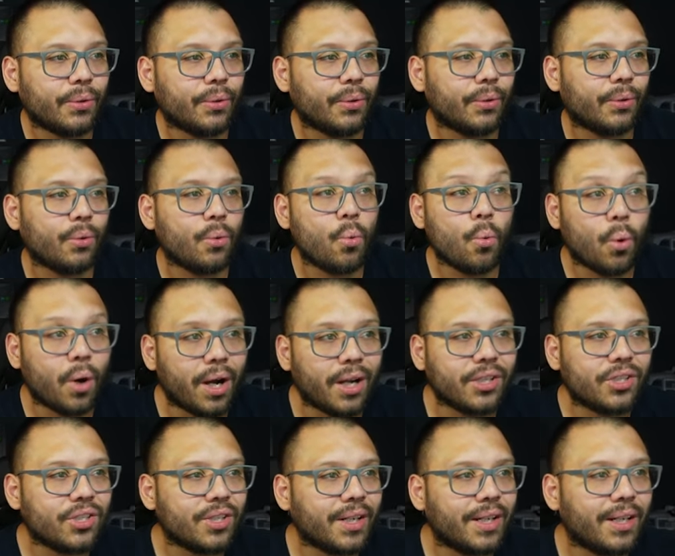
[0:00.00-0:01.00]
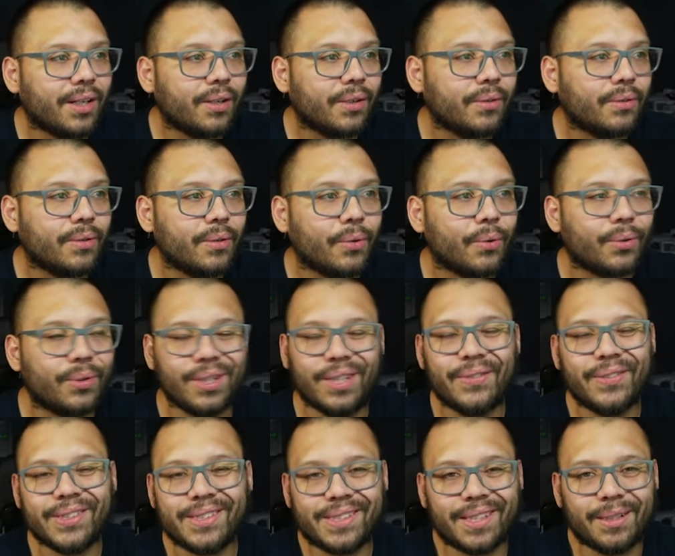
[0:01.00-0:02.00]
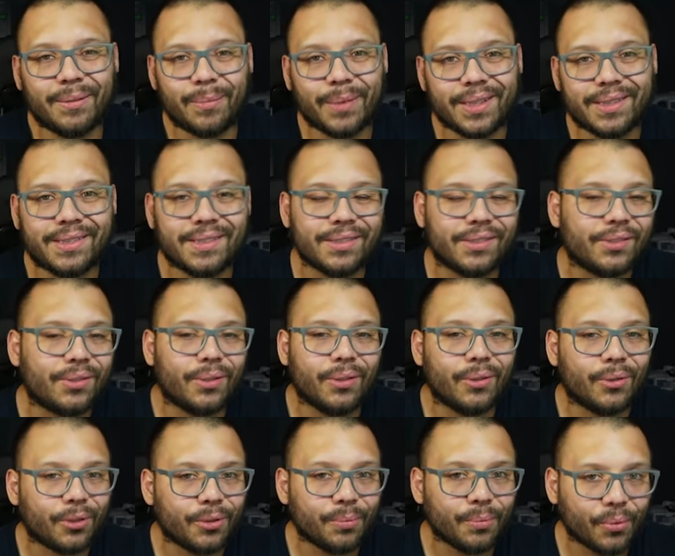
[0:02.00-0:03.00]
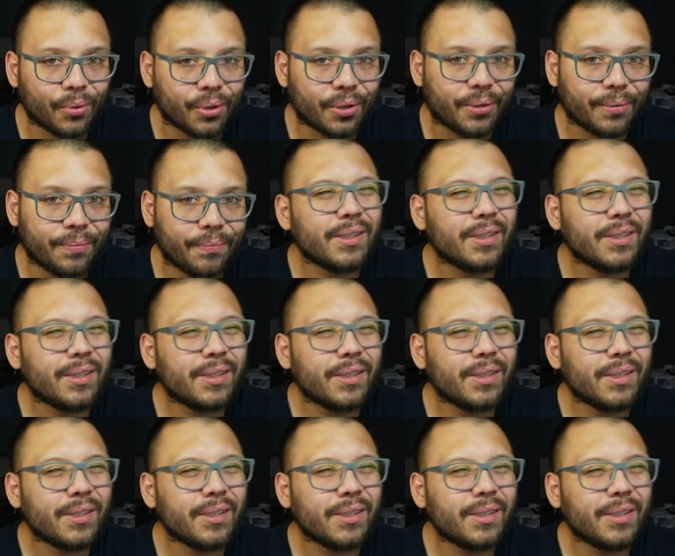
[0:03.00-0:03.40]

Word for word: or watch now or even send message or learn more.